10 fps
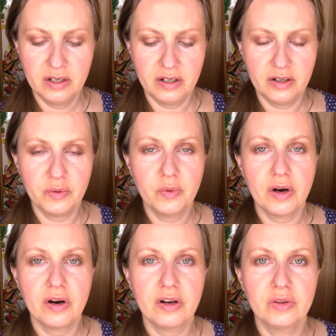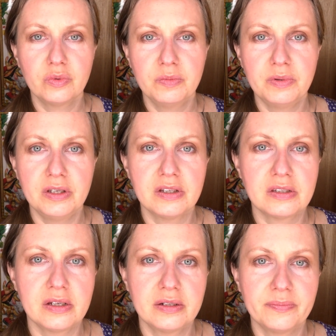where it would be a
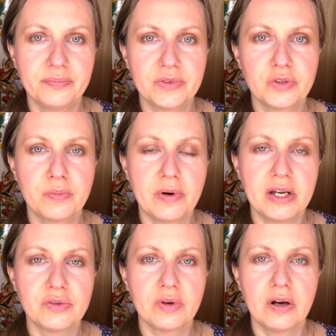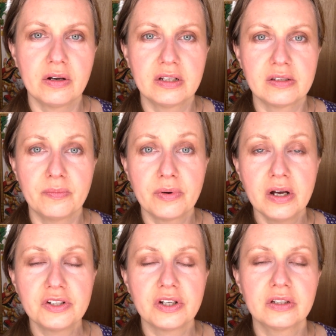sudden surprise regarding some
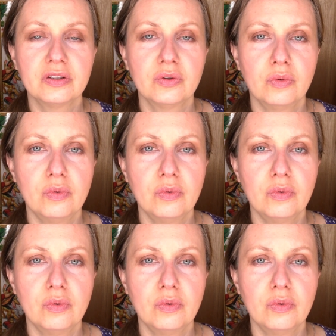project